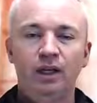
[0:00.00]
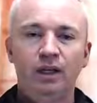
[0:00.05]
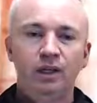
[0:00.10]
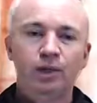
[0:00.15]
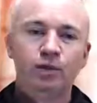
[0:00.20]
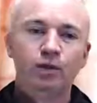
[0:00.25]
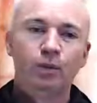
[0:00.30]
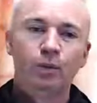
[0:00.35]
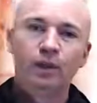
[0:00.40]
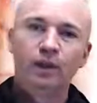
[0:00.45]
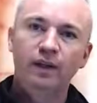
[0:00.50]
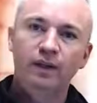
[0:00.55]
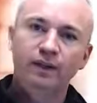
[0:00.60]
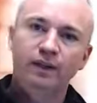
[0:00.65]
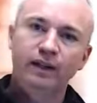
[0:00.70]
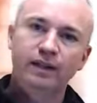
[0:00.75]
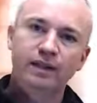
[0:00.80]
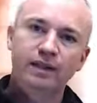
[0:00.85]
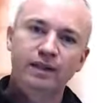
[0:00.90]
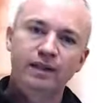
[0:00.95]
So one of the
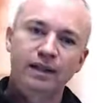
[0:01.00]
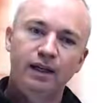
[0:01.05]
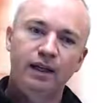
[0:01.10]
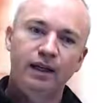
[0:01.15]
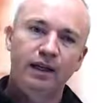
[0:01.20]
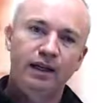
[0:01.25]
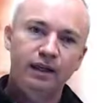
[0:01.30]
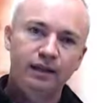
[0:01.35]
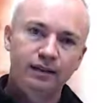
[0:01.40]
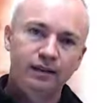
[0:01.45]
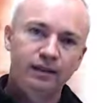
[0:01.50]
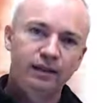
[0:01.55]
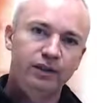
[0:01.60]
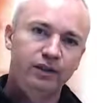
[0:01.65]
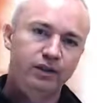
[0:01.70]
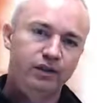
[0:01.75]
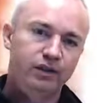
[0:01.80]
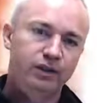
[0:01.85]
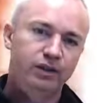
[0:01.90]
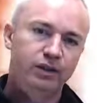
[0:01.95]
things, in
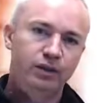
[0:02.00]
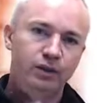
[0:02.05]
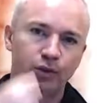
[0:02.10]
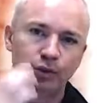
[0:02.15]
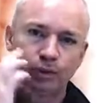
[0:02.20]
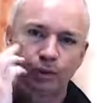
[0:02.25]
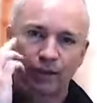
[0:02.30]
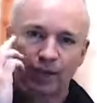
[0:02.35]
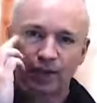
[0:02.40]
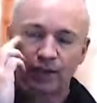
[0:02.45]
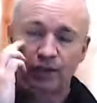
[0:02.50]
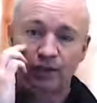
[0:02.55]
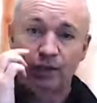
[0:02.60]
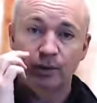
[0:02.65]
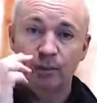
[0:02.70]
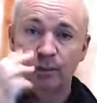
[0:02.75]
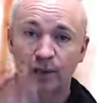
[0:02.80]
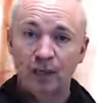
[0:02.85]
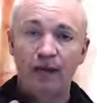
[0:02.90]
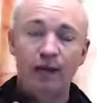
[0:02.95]
addition to catching
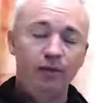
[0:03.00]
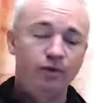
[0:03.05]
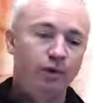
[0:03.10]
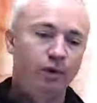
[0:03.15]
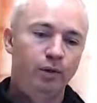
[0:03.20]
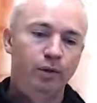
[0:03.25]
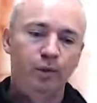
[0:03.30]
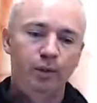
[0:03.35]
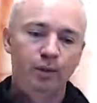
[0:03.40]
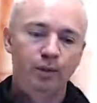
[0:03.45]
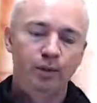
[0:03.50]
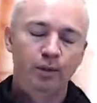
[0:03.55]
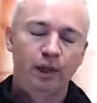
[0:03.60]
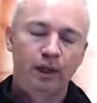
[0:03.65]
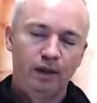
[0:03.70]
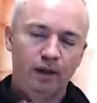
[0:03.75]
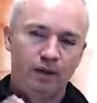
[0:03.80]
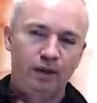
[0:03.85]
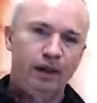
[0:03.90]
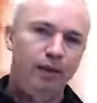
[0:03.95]

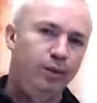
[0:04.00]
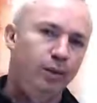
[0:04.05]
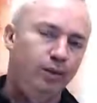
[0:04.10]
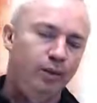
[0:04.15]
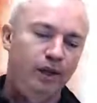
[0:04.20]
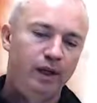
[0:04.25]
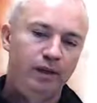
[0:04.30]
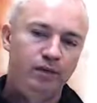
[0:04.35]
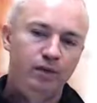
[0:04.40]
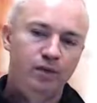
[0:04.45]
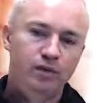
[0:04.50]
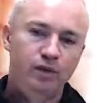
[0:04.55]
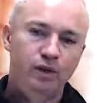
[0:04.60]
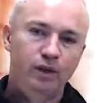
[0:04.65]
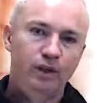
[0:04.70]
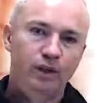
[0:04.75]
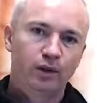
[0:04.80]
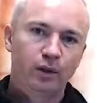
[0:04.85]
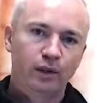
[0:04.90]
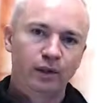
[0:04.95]
gateway behaviors
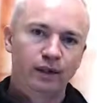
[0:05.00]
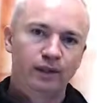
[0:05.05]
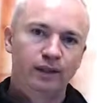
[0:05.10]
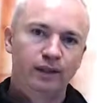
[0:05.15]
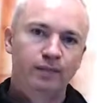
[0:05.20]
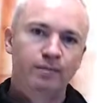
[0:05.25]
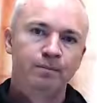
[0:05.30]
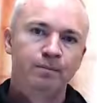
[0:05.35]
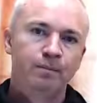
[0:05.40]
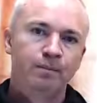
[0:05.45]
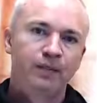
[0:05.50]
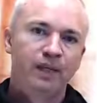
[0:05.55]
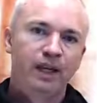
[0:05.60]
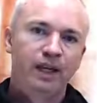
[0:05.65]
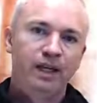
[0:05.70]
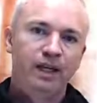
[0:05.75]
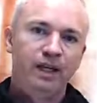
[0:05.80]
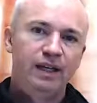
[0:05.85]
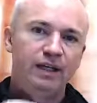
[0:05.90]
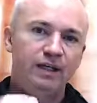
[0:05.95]
really quickly,
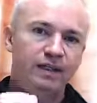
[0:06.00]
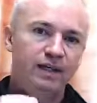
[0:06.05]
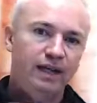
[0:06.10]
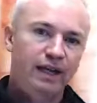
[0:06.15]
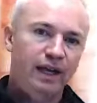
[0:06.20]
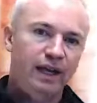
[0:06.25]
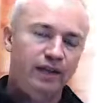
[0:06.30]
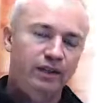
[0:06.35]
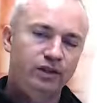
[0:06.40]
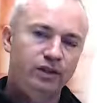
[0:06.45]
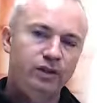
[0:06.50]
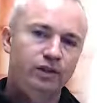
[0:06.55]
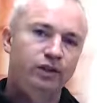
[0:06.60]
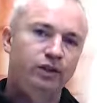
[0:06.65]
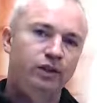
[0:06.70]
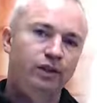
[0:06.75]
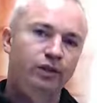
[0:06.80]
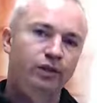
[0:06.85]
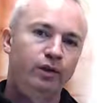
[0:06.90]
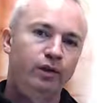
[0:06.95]
is to catch the
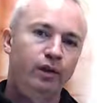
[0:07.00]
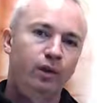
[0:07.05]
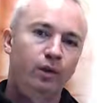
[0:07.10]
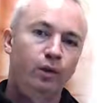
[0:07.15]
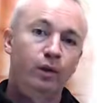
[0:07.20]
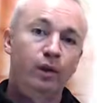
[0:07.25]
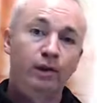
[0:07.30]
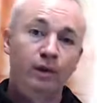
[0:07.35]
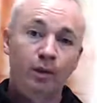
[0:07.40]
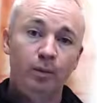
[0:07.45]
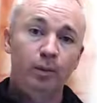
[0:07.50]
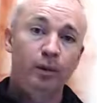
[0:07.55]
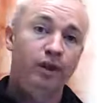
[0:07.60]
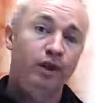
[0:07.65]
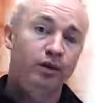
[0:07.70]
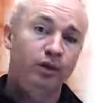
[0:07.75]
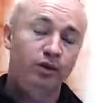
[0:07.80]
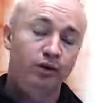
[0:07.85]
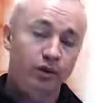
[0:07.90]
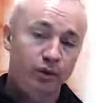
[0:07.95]
children when they're
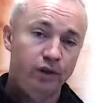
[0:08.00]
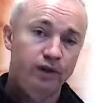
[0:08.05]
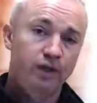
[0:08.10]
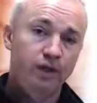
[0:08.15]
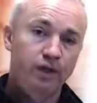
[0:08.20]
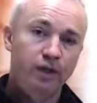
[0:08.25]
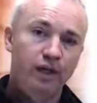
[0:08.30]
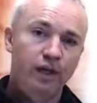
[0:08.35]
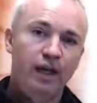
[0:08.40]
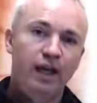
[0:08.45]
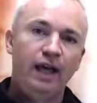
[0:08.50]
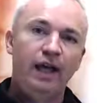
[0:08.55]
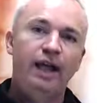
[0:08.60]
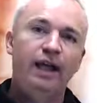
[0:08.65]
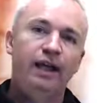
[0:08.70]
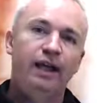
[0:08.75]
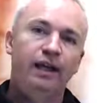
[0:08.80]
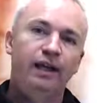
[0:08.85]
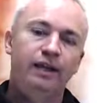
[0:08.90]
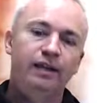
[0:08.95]
being good,
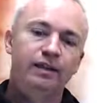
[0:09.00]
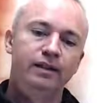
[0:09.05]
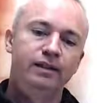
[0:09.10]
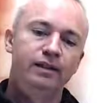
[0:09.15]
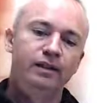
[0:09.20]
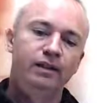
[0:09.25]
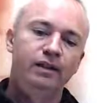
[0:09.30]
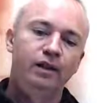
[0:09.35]
and